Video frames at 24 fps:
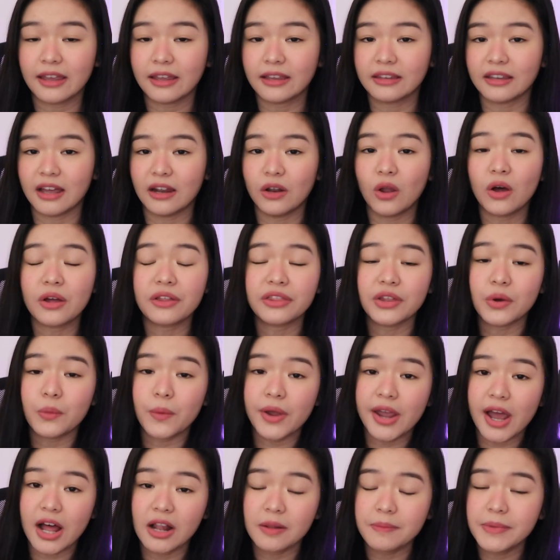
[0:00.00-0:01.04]
And along the
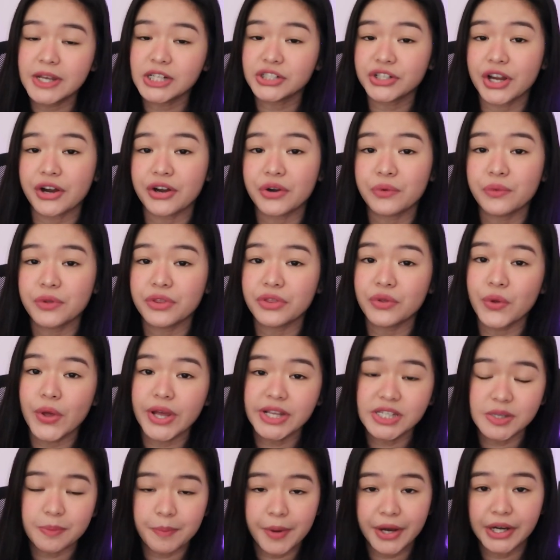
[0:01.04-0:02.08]
way, I'll be sharing with you
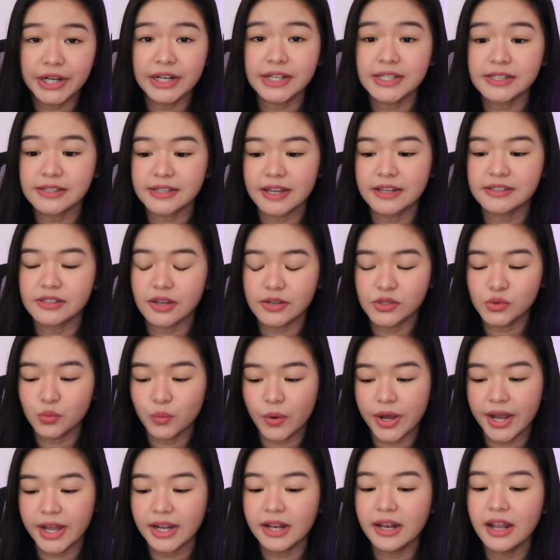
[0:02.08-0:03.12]
experiences as
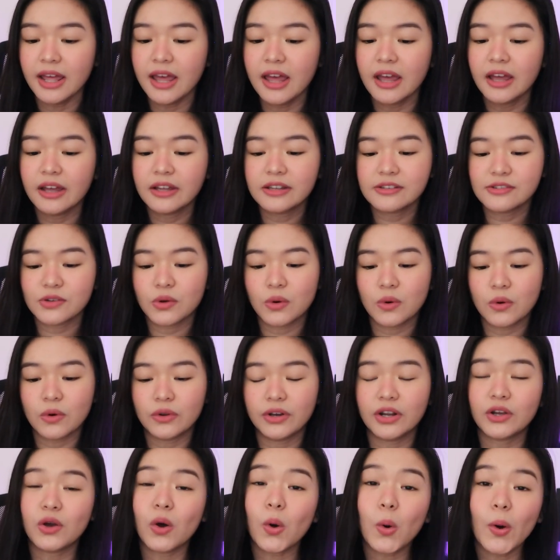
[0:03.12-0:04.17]
well. So,
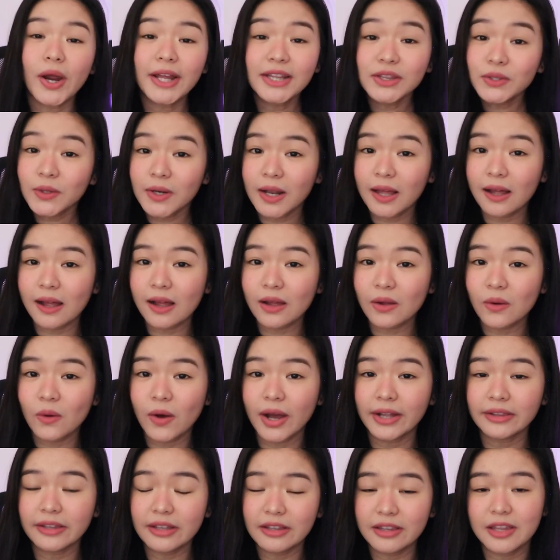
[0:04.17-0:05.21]
nagkukwento lang
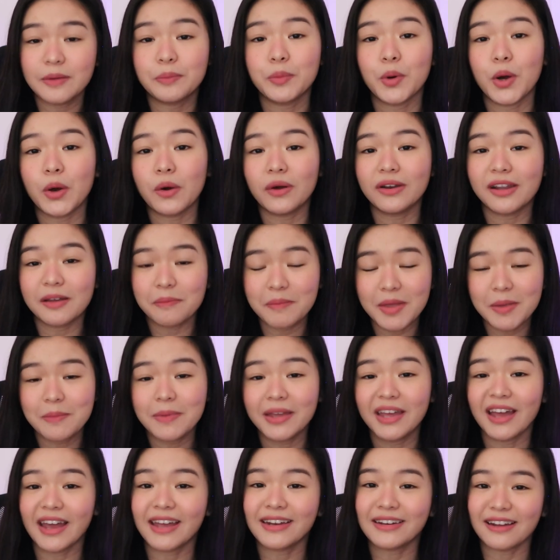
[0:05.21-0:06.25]
ako at hindi po ako
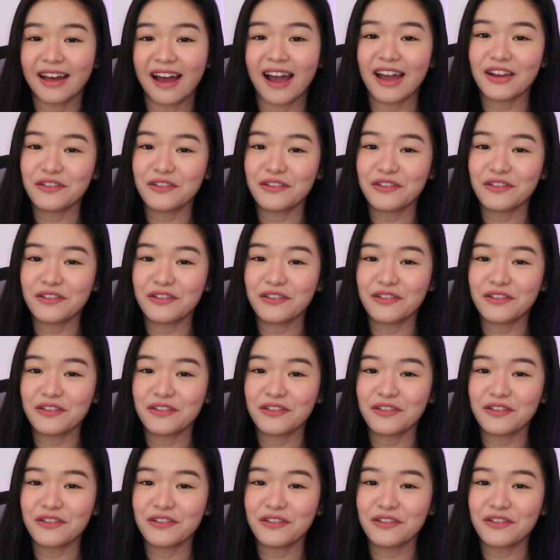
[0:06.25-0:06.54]
nagbibigay ng